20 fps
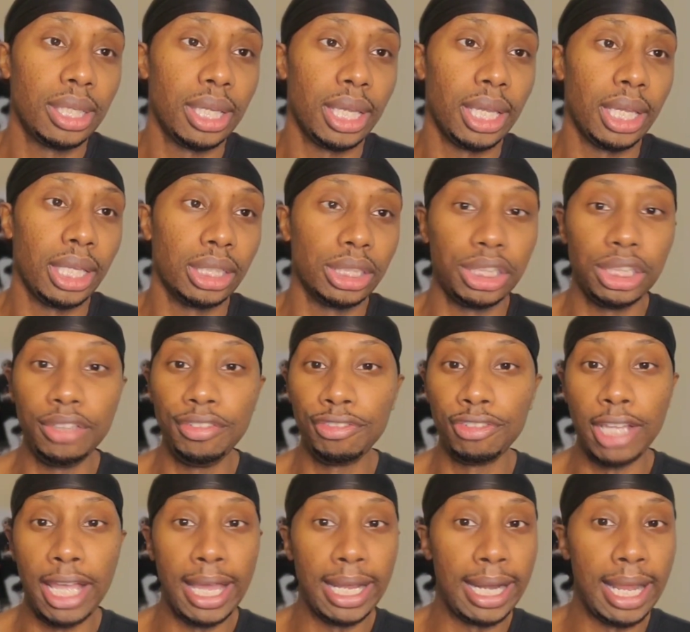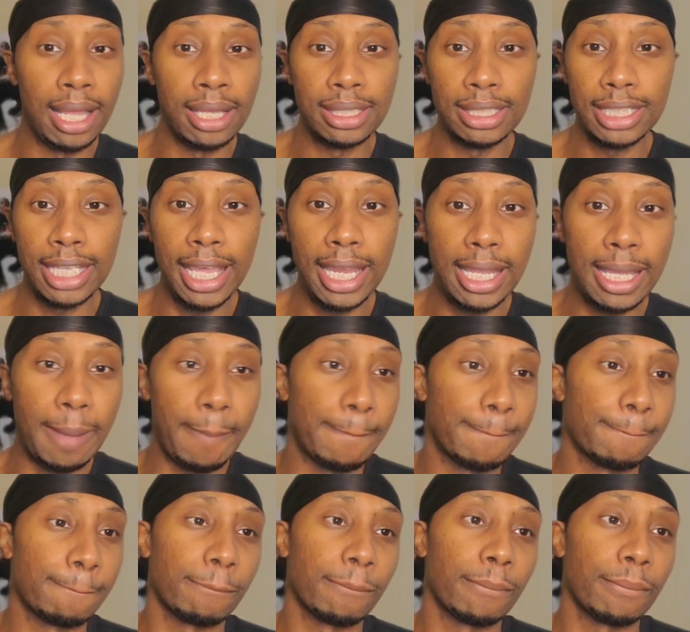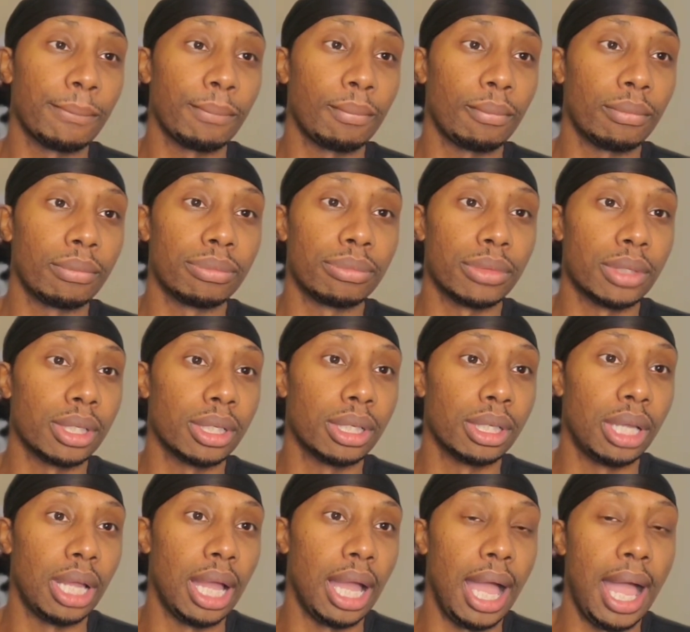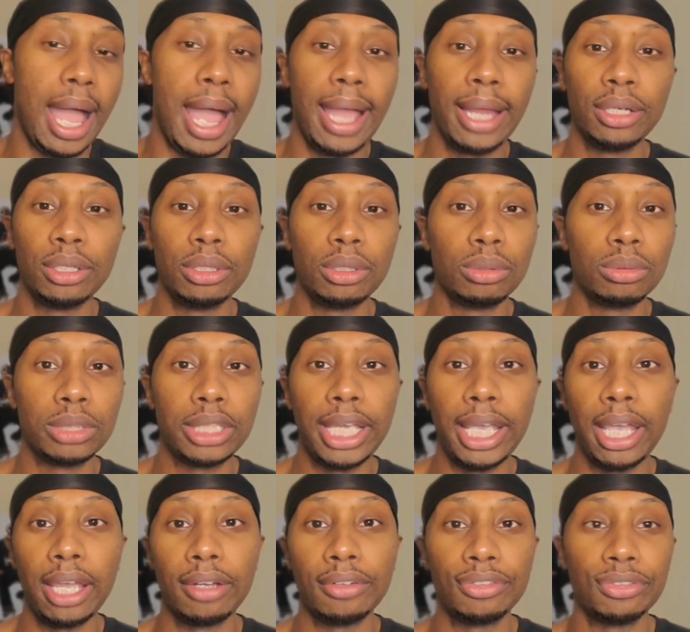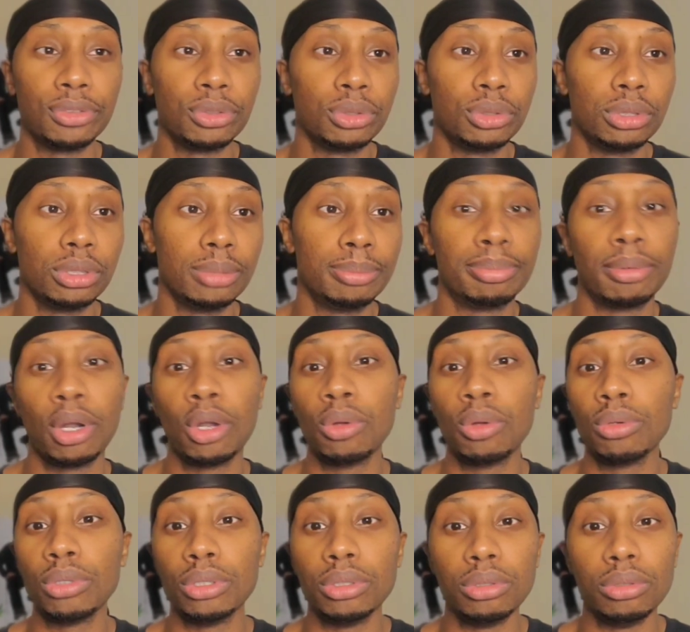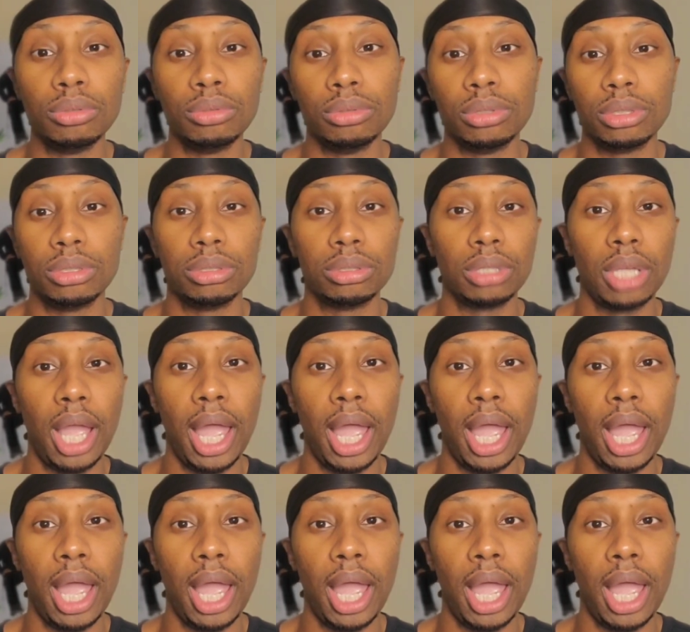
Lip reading: And she flat out said it. I don't care for broke dudes.